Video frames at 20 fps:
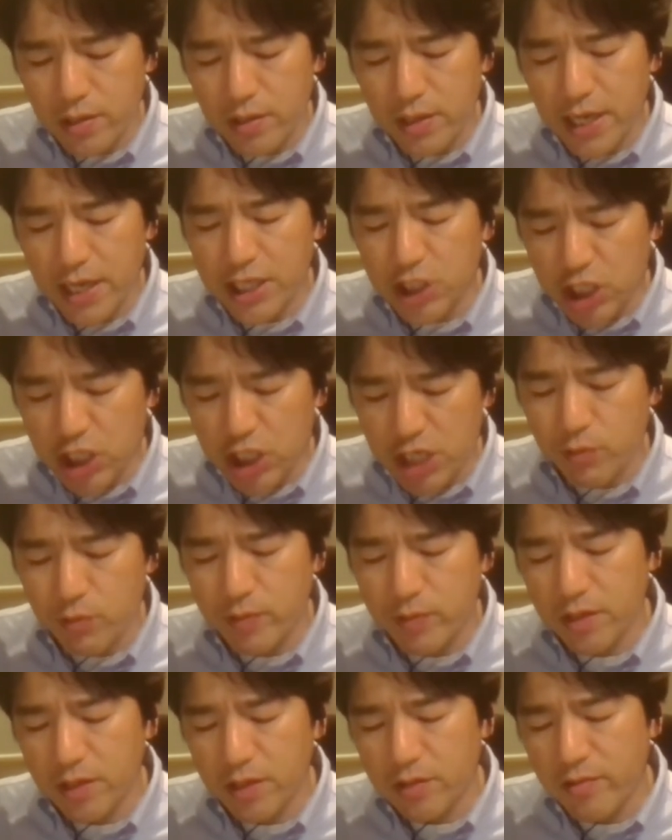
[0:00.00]

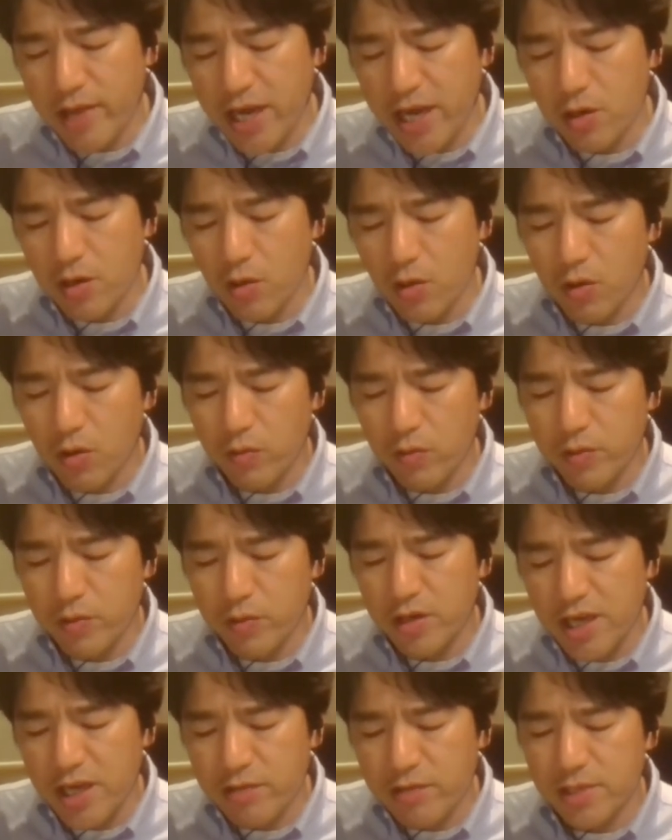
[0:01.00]
achievement rate of a
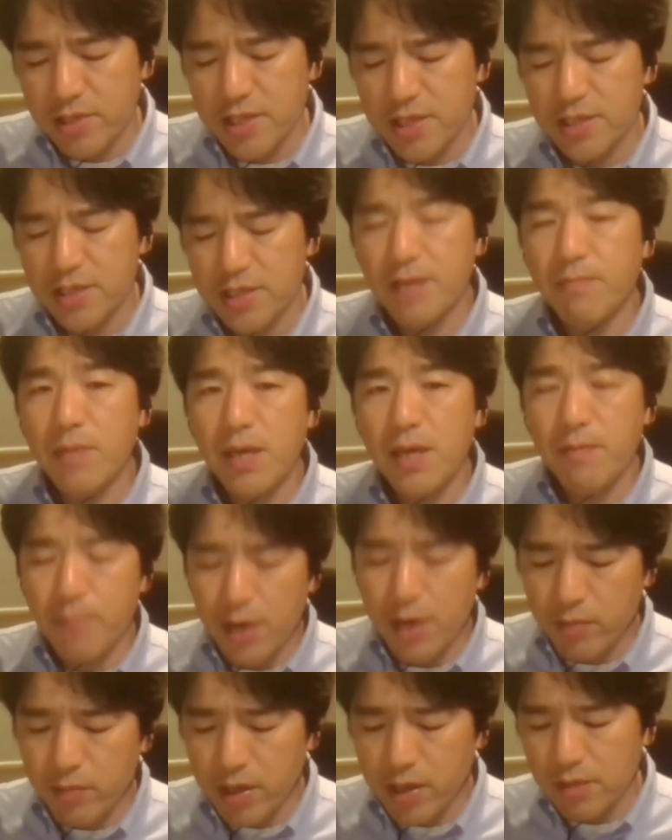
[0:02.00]
decrease in mean
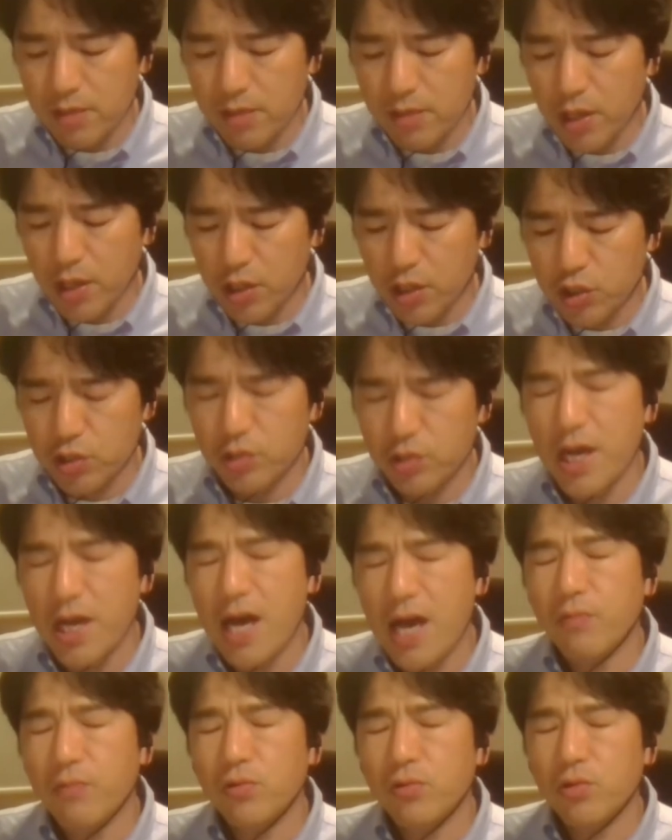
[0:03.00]
palmar pressure
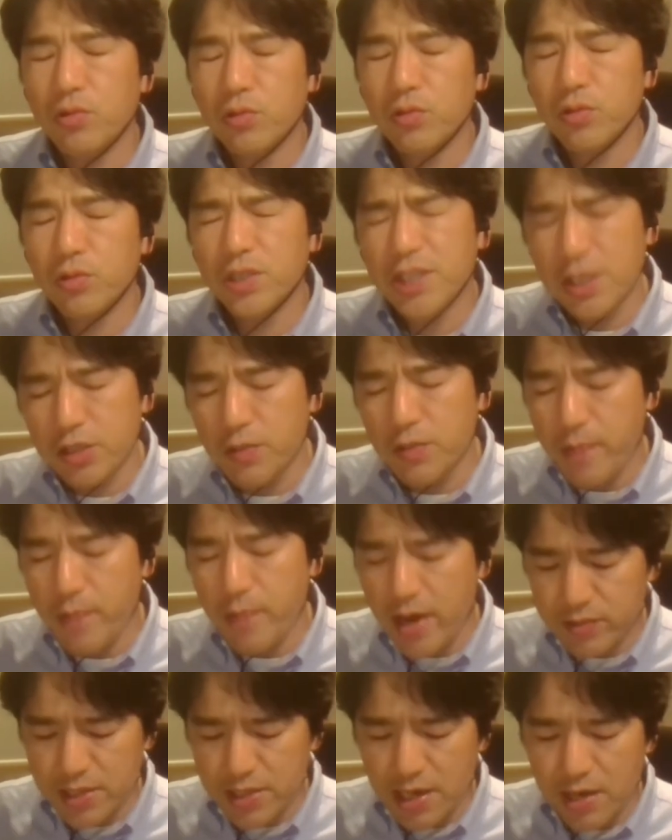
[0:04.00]
after 6
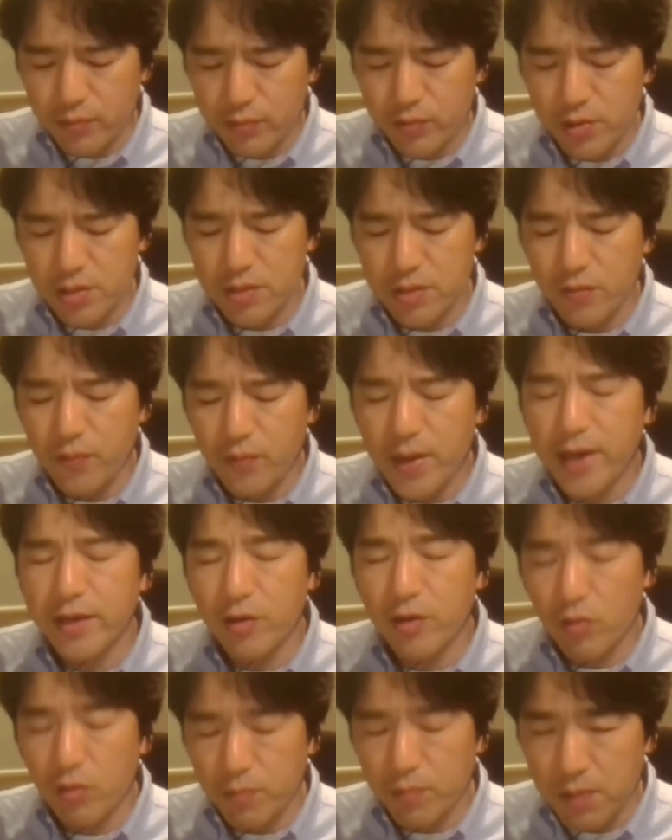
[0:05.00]
months after the
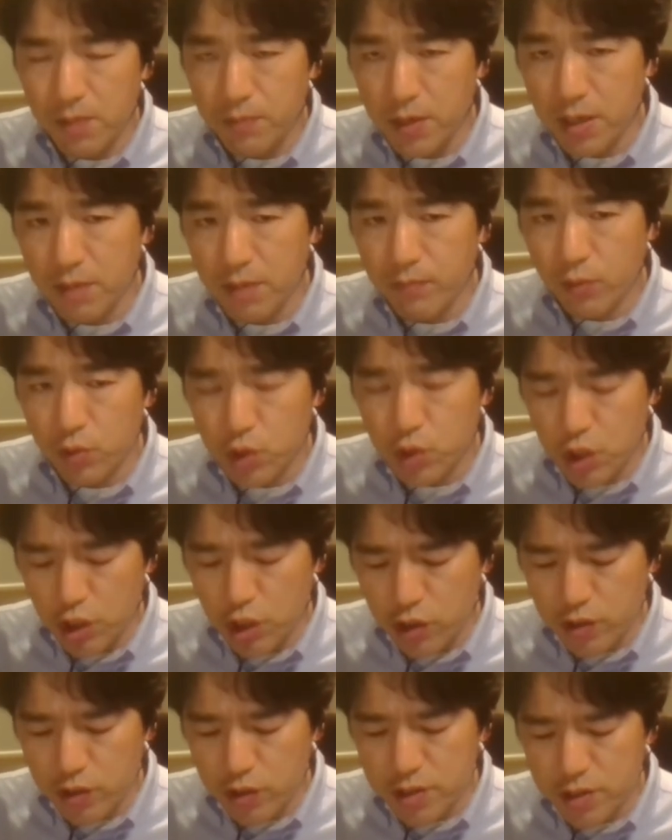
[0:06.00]
final BPA
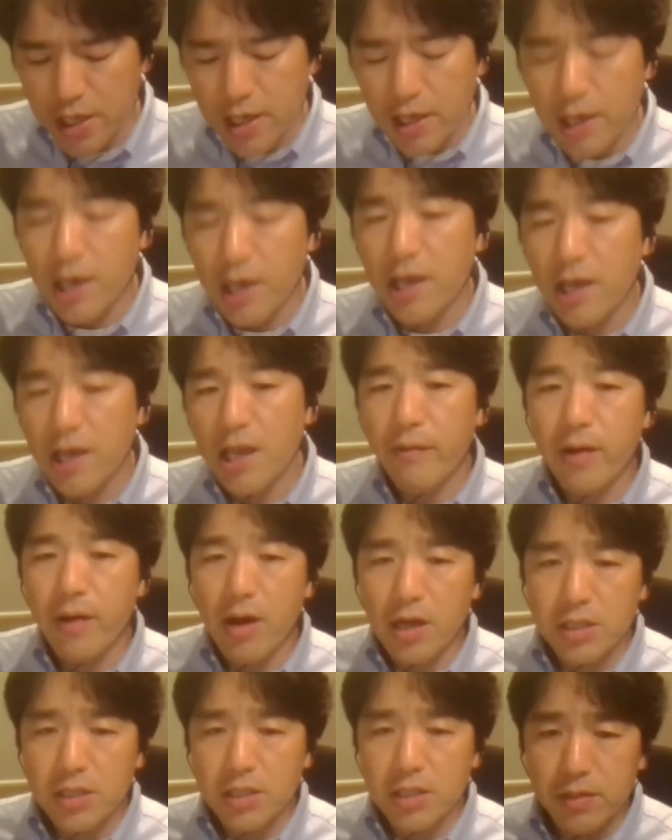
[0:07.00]
procedures in our
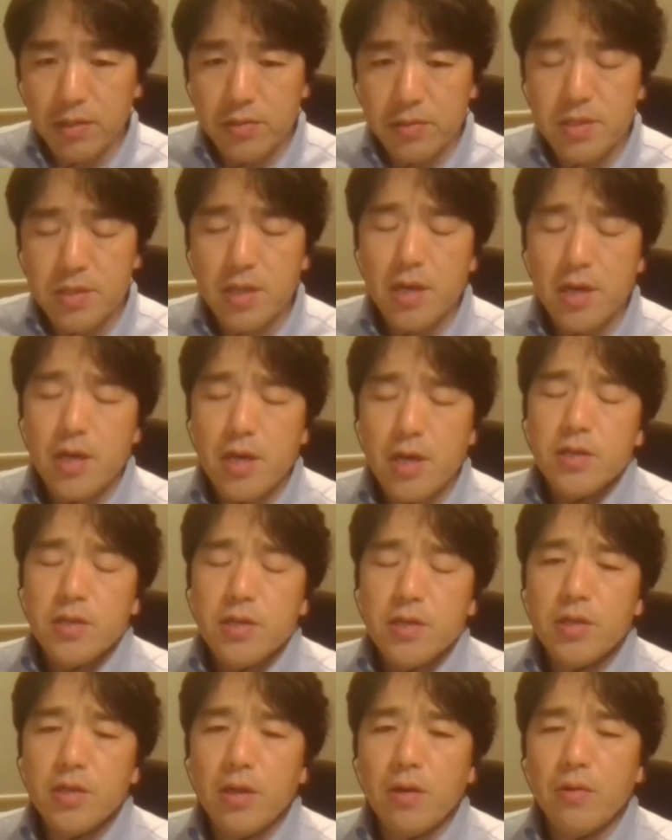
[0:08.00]
hospitals.
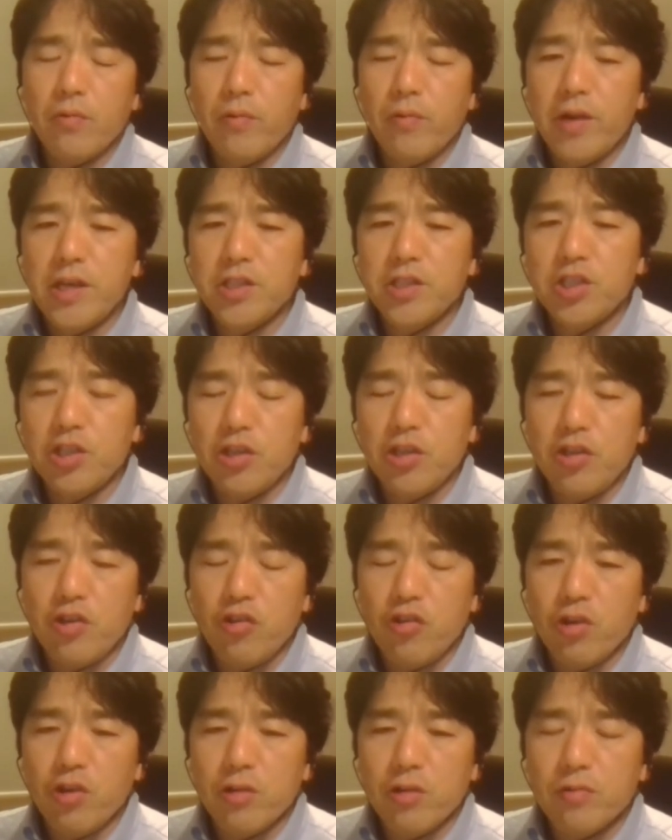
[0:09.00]
So
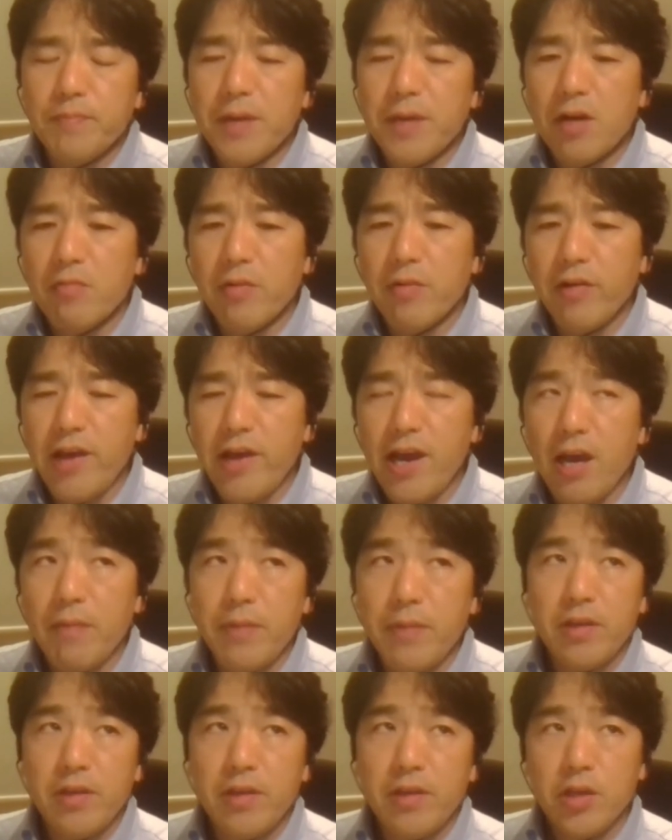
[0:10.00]
residual pulmonary
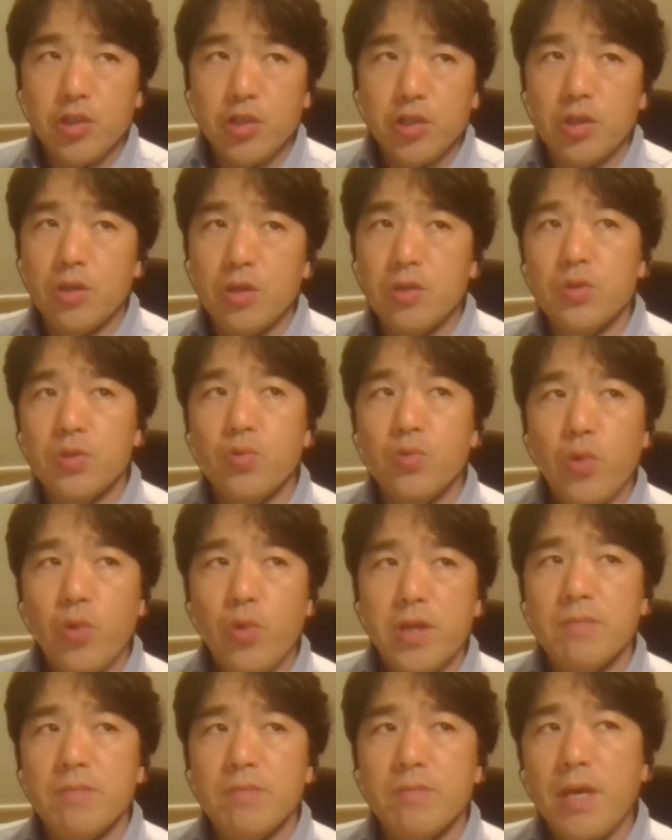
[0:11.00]
hypertension
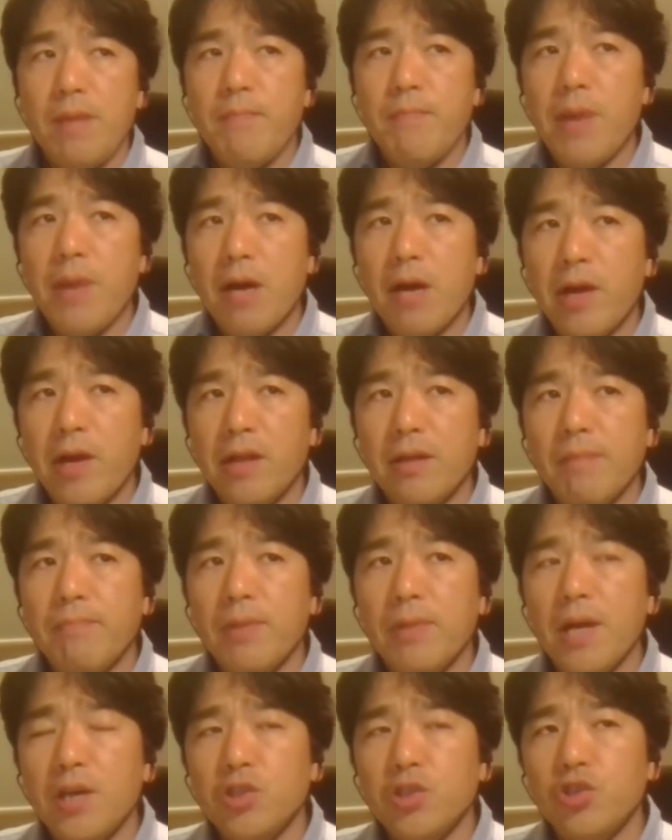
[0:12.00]
with mean palmar
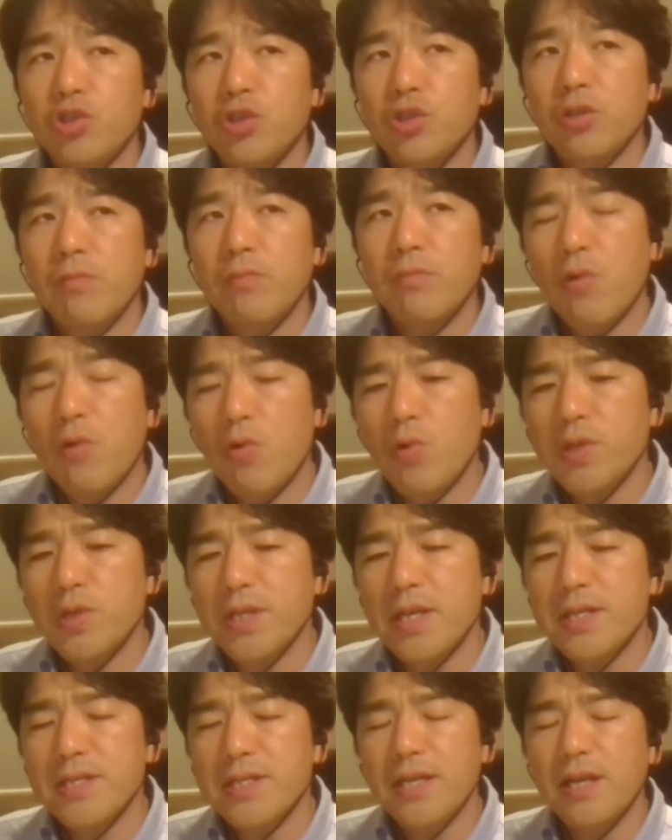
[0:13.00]
pressure more
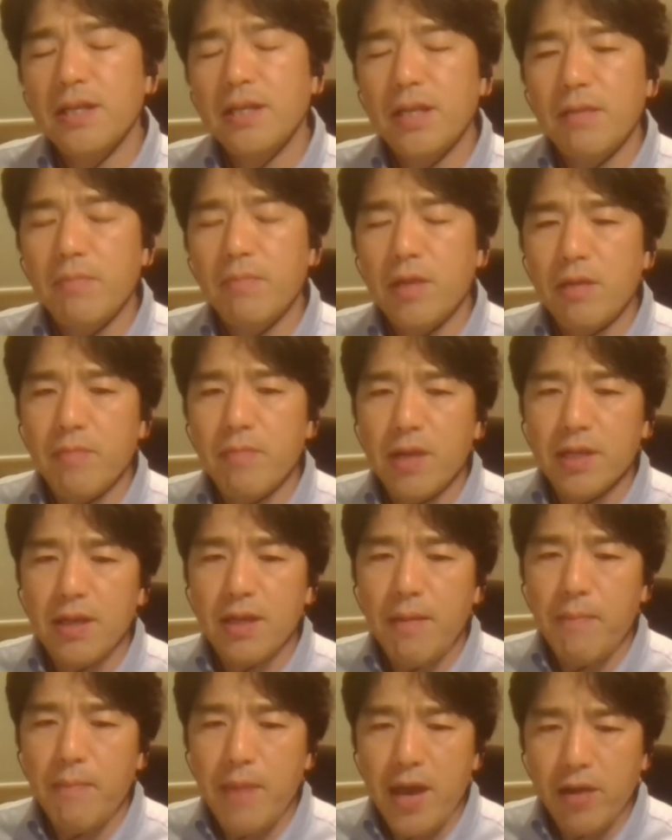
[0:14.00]
than 30
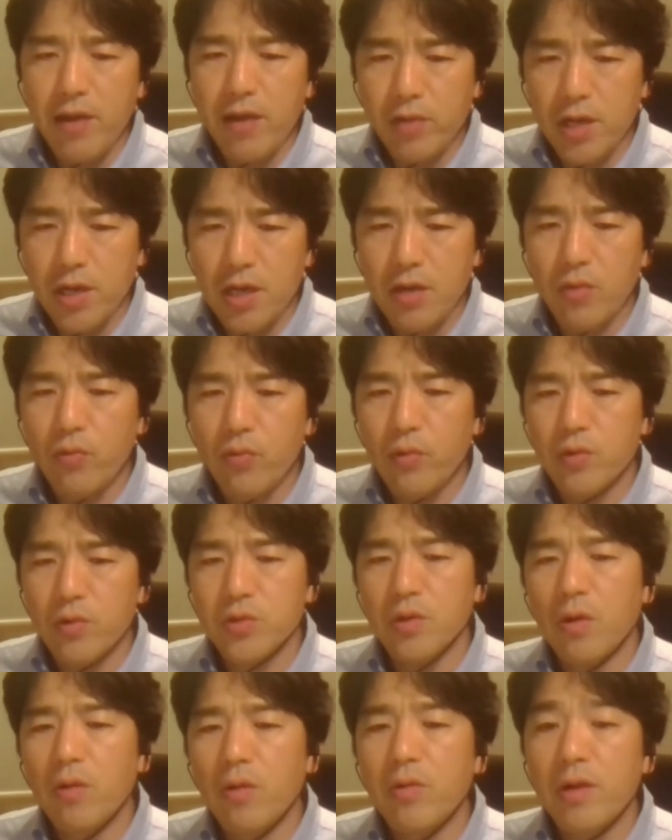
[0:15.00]
millimeter mercury
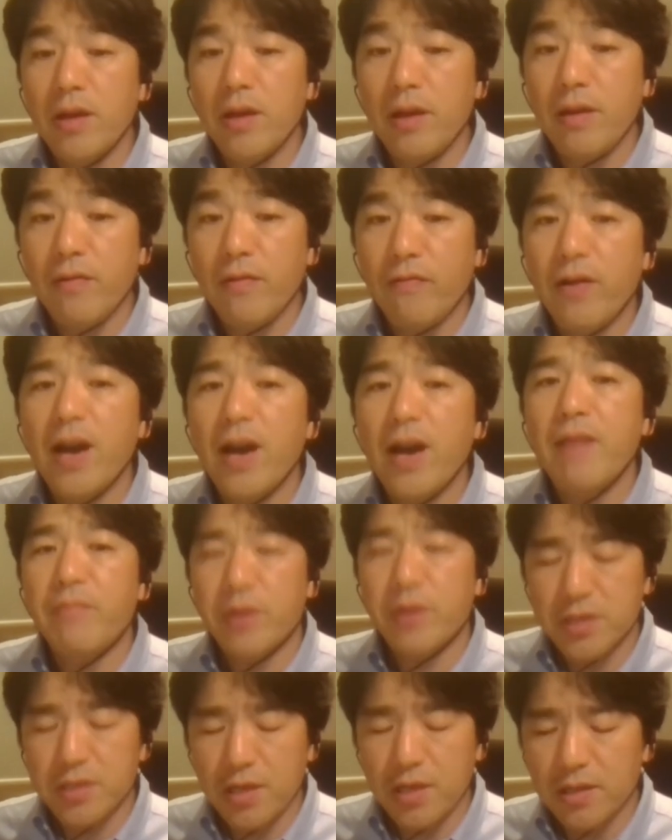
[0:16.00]
was only
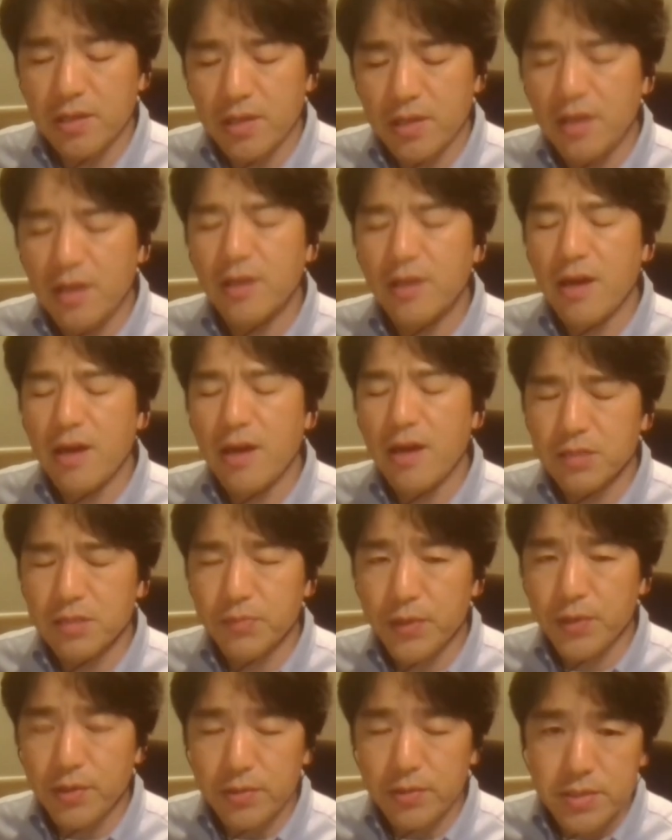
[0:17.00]
5% in the
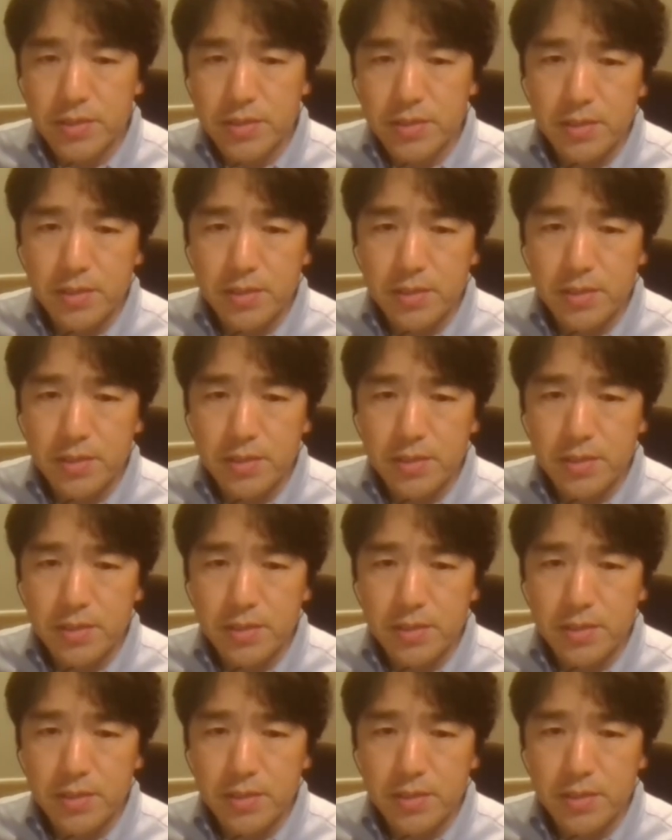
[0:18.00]
hospitals.